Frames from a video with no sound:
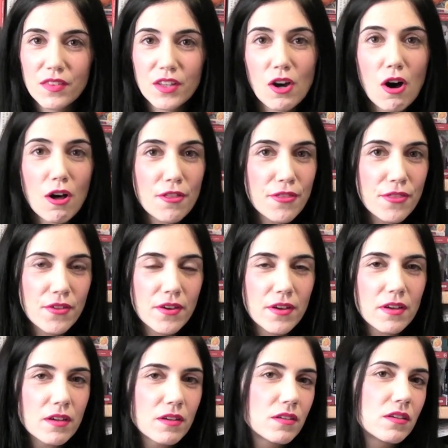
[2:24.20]

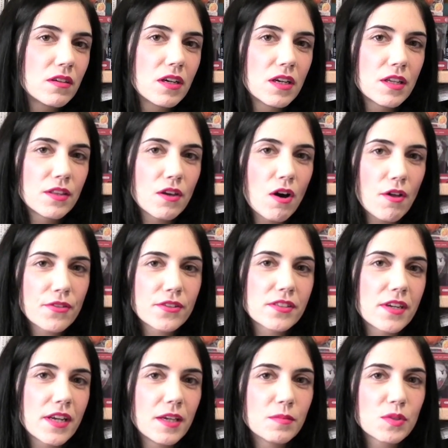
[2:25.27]
author's
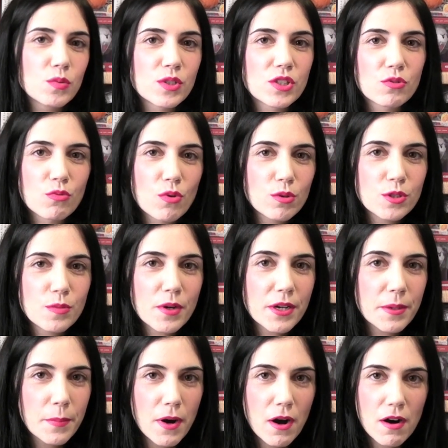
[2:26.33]
name was
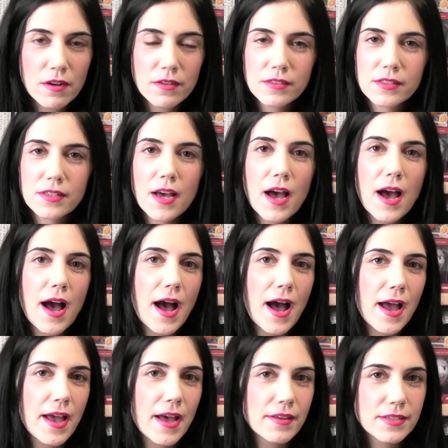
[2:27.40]
Rosemary Barnes.
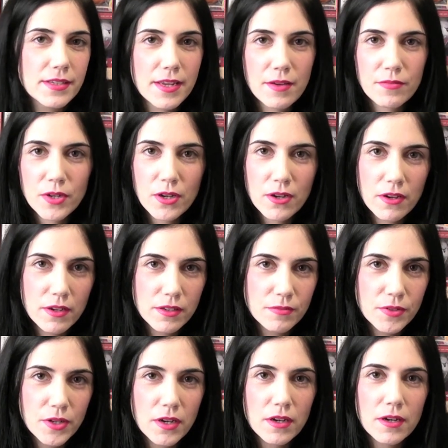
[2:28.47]
I had never heard
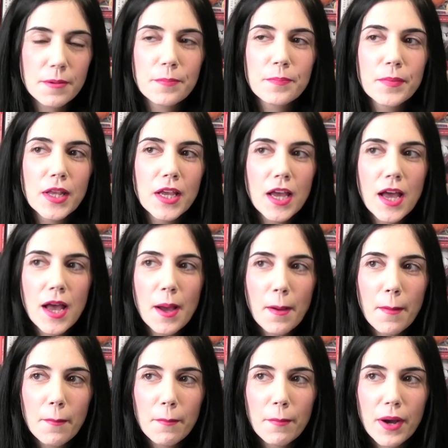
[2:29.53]
of her,
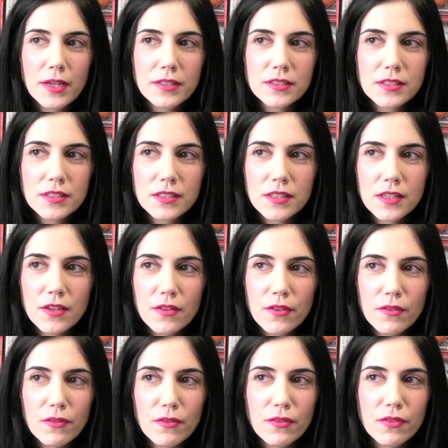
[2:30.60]
but
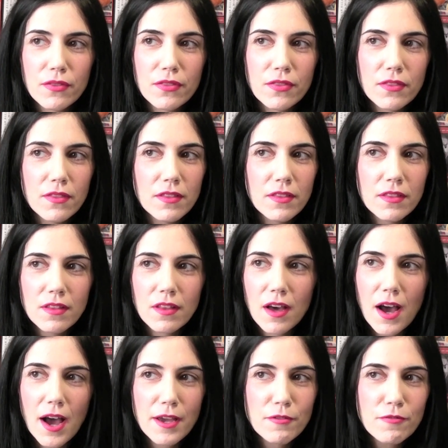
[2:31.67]

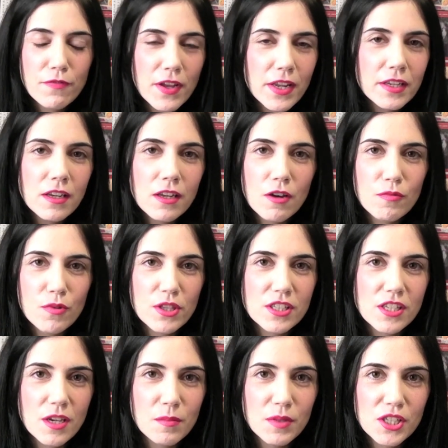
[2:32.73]
I fell in love with
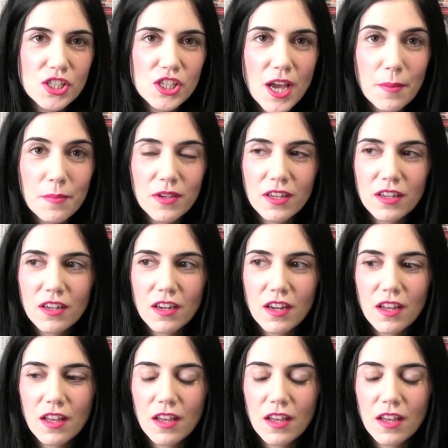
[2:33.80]
this image. I mean,